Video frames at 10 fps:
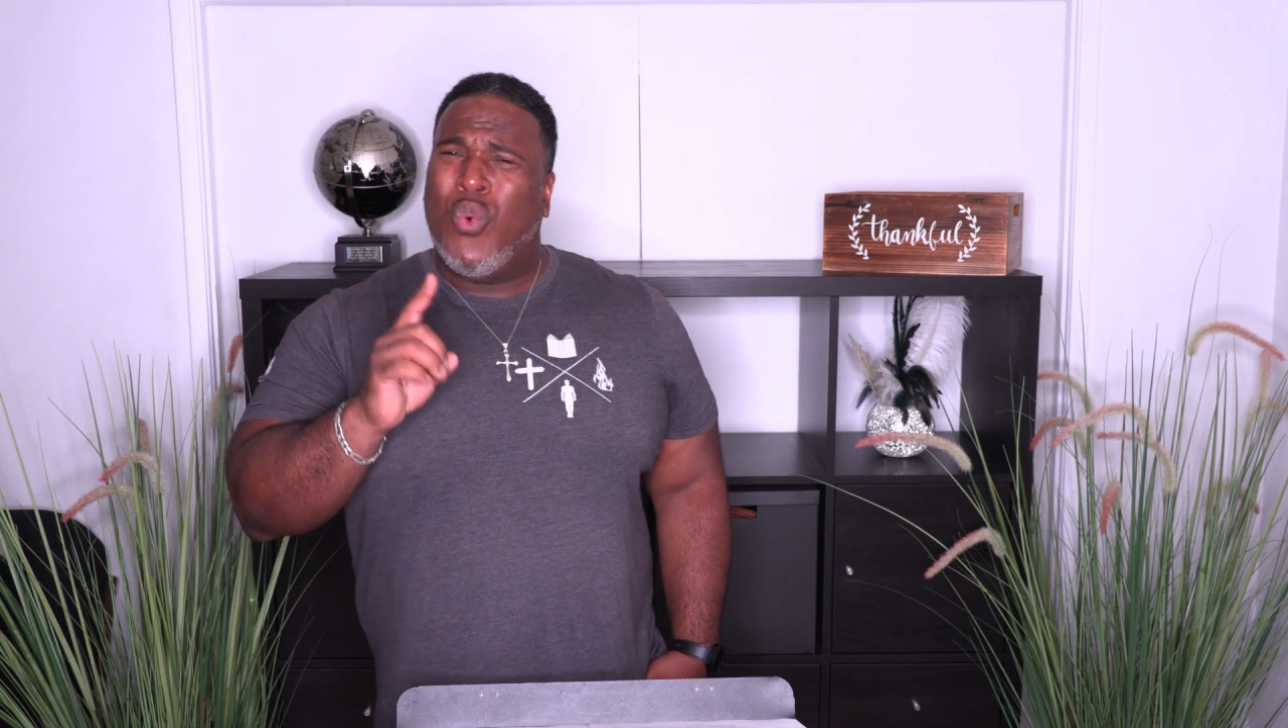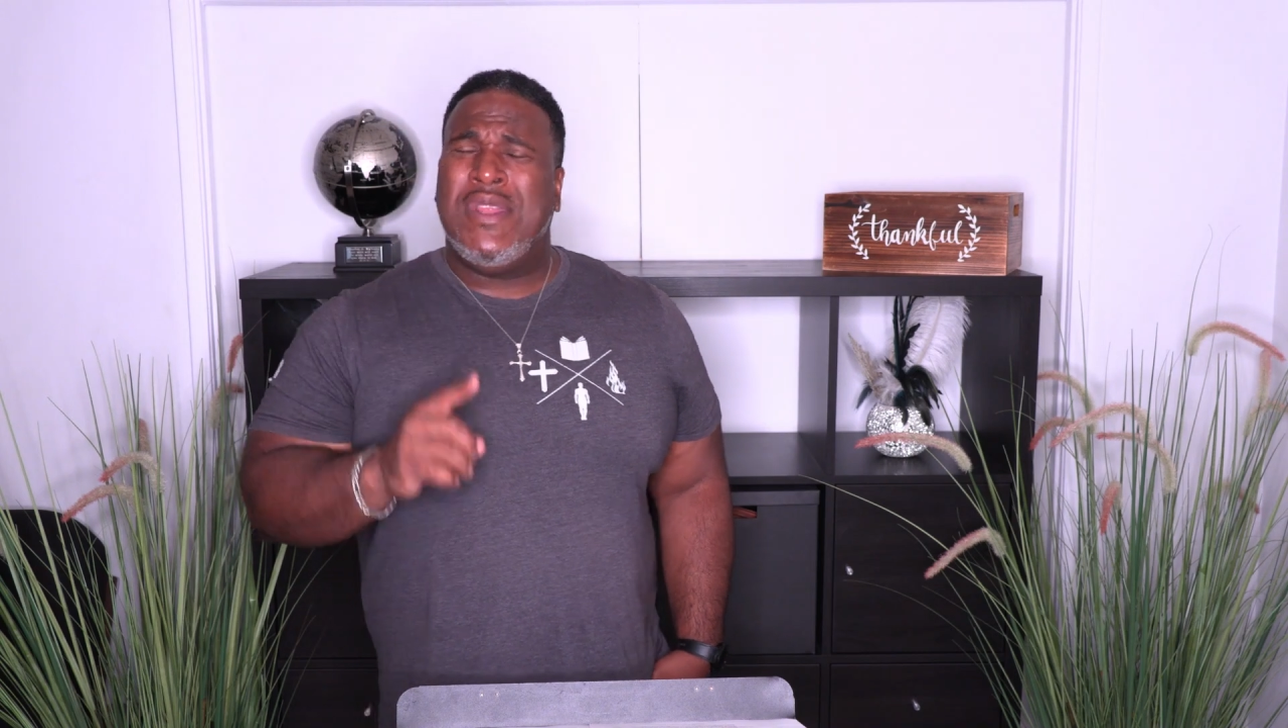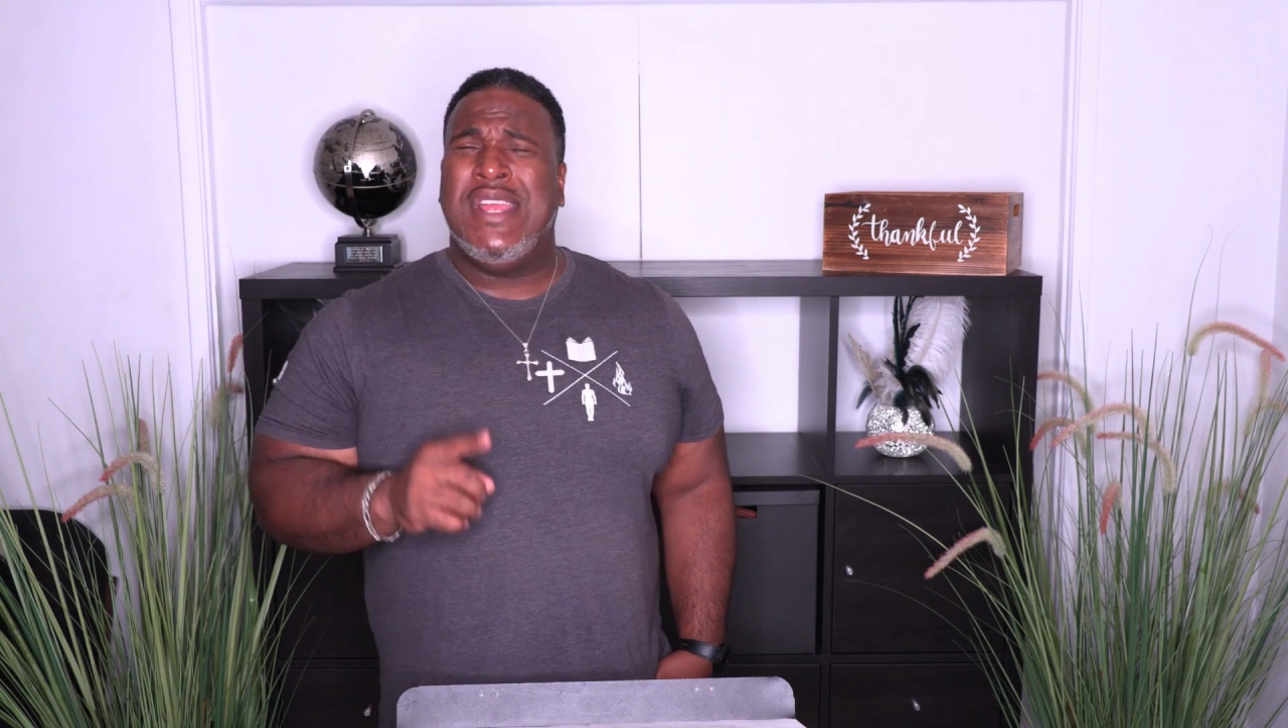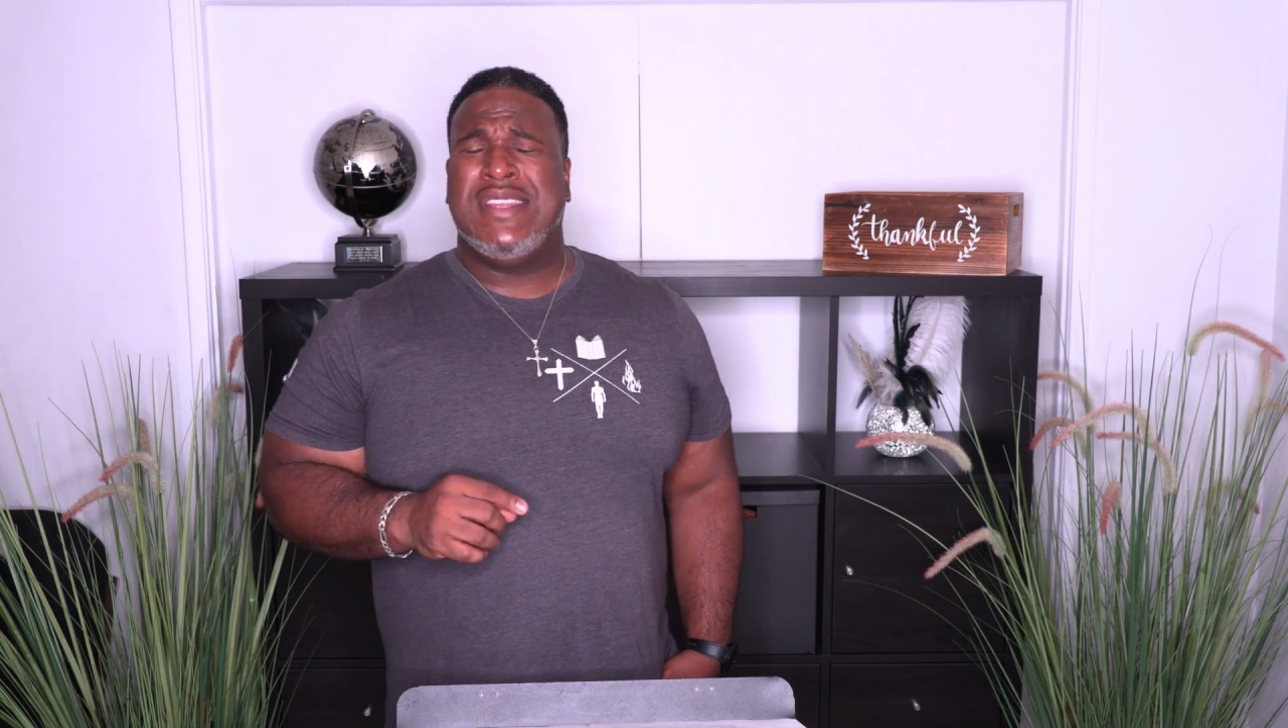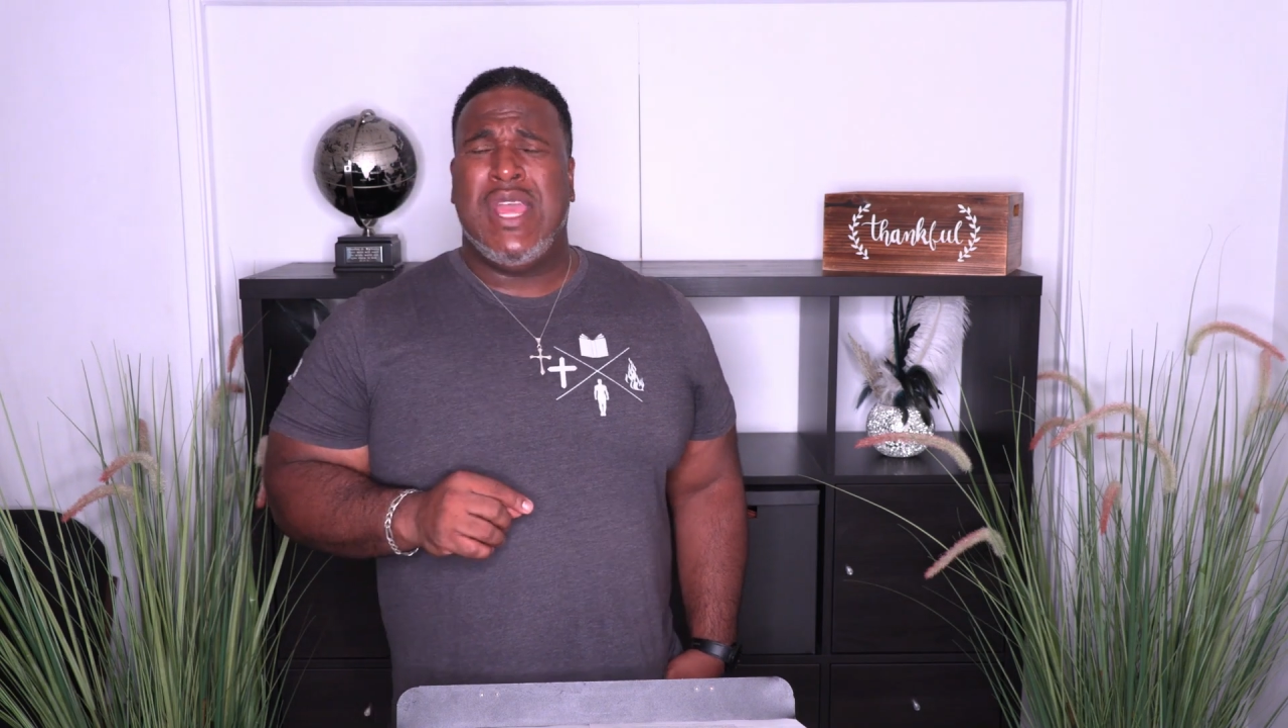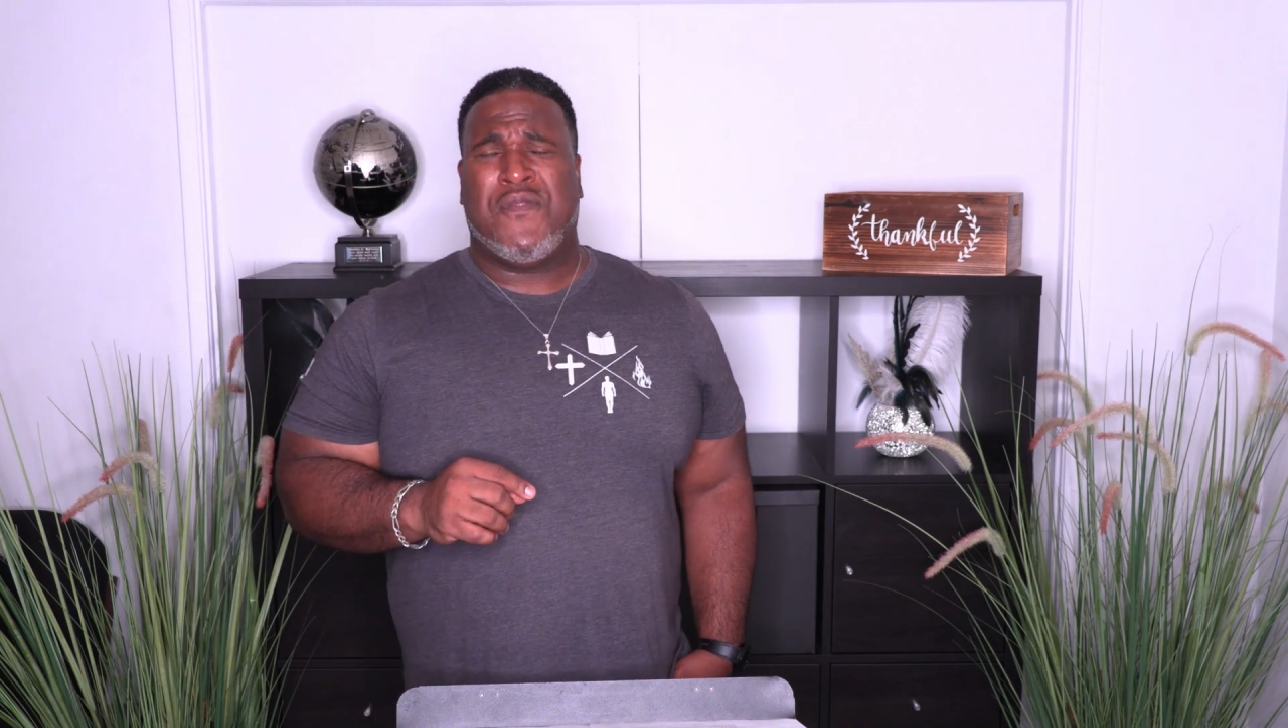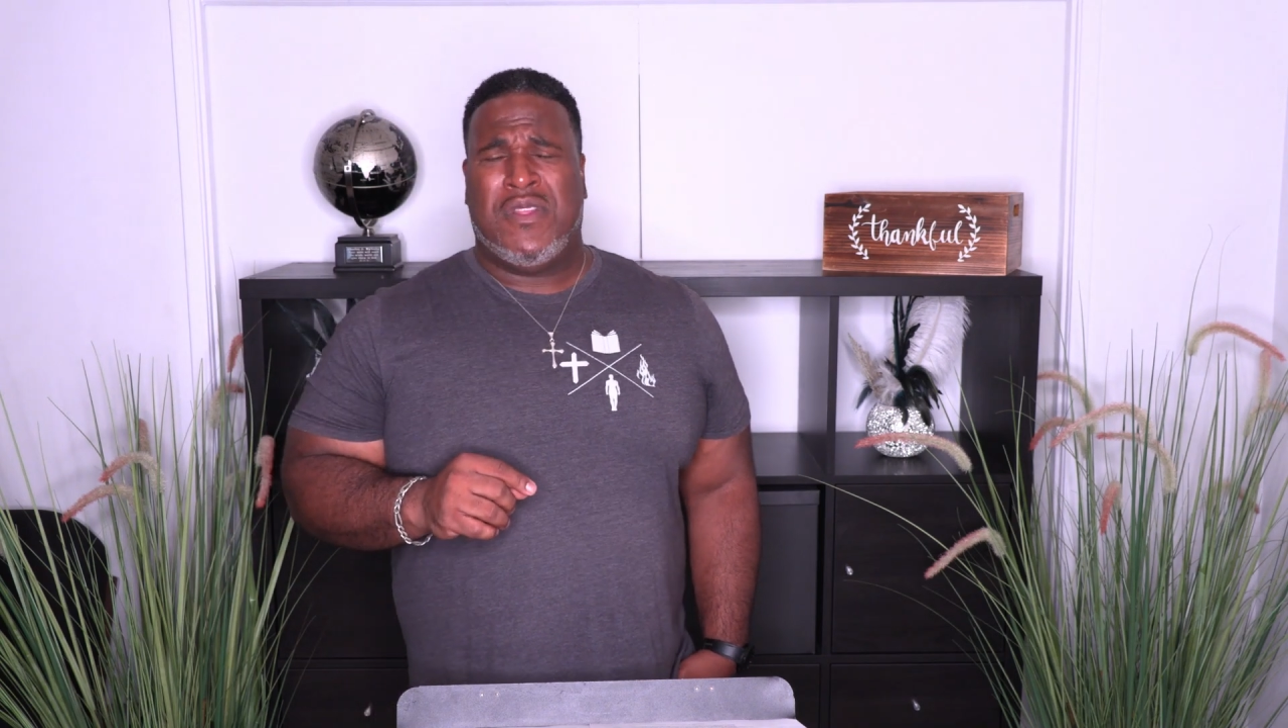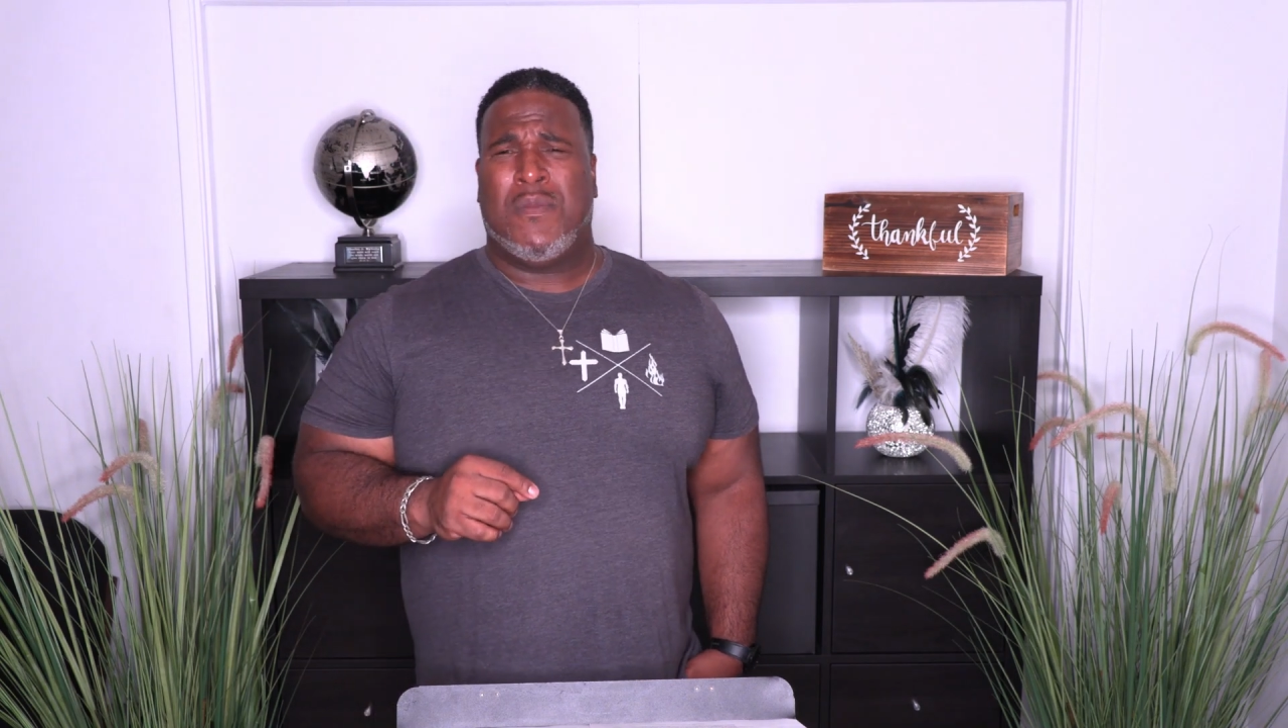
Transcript: what he did for